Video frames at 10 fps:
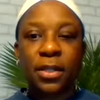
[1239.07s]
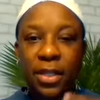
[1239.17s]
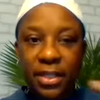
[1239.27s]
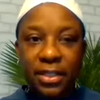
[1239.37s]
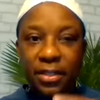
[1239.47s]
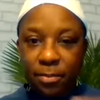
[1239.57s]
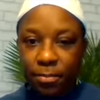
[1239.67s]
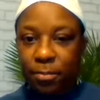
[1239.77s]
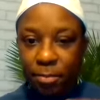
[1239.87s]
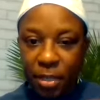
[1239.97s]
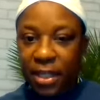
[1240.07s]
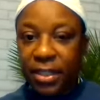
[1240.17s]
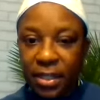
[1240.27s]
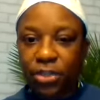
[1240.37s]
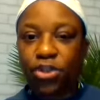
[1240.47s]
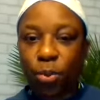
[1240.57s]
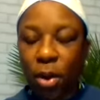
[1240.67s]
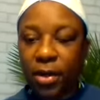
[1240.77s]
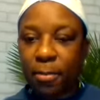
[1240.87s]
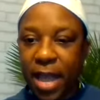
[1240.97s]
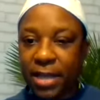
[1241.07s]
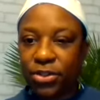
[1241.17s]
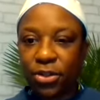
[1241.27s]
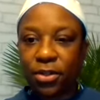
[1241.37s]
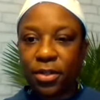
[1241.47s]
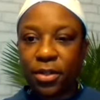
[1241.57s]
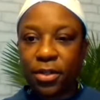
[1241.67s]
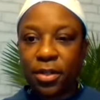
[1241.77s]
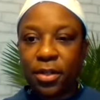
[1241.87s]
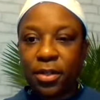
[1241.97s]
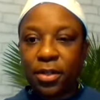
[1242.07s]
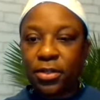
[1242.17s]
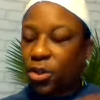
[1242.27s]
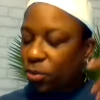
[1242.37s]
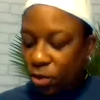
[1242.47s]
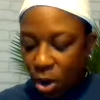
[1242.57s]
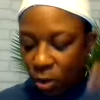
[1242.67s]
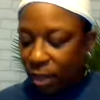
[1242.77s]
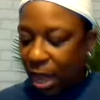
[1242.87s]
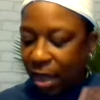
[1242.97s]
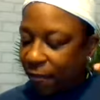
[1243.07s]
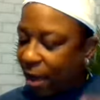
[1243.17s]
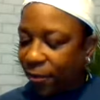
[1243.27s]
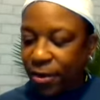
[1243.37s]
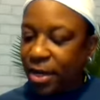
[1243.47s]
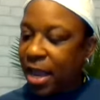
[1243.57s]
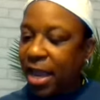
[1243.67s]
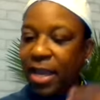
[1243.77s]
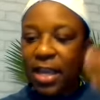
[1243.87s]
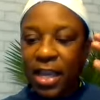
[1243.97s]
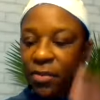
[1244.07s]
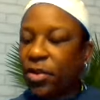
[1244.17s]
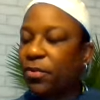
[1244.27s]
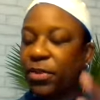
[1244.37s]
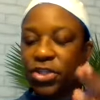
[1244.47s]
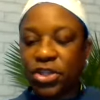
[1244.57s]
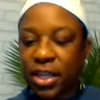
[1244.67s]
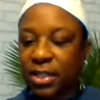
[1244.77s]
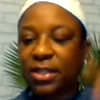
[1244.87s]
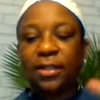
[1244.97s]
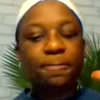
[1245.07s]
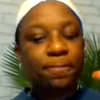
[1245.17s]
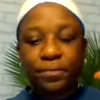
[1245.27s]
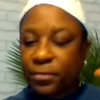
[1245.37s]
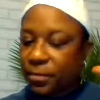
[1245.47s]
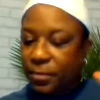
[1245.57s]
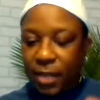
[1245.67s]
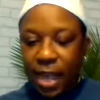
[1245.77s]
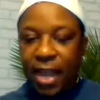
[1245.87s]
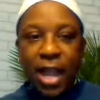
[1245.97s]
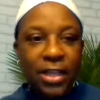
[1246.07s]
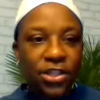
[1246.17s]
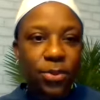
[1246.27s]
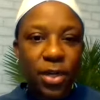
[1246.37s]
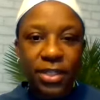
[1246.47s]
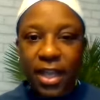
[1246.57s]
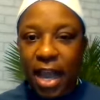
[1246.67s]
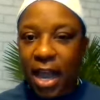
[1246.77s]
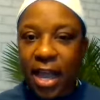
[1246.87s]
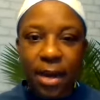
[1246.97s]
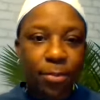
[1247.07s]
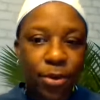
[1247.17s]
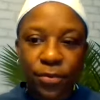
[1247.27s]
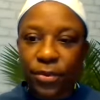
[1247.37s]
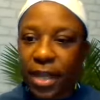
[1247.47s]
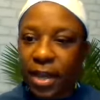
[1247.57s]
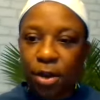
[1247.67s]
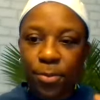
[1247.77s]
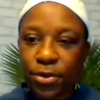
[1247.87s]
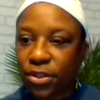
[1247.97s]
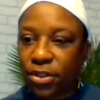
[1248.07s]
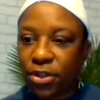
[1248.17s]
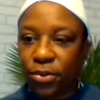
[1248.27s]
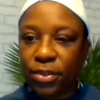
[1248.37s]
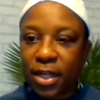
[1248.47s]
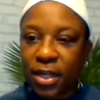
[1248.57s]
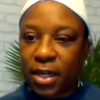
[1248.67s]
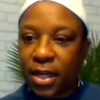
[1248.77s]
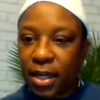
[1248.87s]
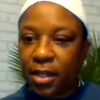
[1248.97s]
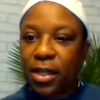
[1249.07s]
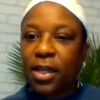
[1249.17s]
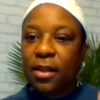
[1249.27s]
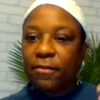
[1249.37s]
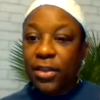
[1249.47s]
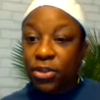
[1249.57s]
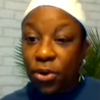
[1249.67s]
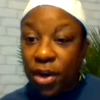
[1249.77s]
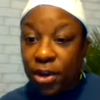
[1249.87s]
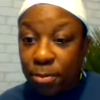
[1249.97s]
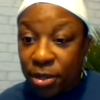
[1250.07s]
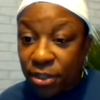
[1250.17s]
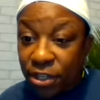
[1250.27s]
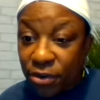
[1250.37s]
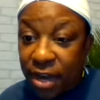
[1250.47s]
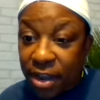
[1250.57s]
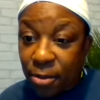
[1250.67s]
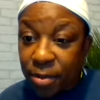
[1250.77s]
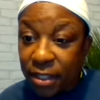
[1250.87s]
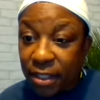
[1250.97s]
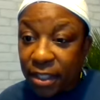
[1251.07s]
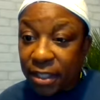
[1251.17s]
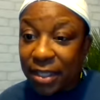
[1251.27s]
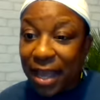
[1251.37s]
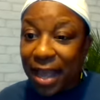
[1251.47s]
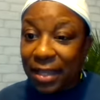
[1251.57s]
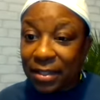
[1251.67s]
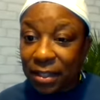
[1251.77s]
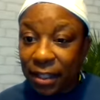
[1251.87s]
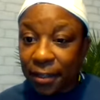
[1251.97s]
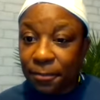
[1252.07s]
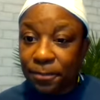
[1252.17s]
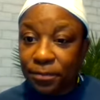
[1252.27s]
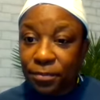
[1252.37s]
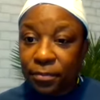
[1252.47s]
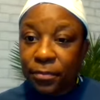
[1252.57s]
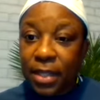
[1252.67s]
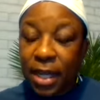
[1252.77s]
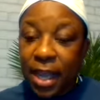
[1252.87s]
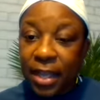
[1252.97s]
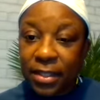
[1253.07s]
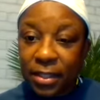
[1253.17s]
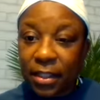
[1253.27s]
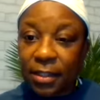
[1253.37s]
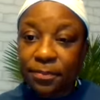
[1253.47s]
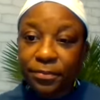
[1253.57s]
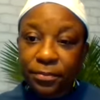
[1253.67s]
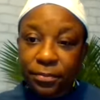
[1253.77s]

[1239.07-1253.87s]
this piece that you want to master. So go live every day, even if it's just, hey guys, just want to say hi, had a beautiful day, hope you did too. Da, da, da, da. Victoria, you're building your nail business. Excellent. Excellent.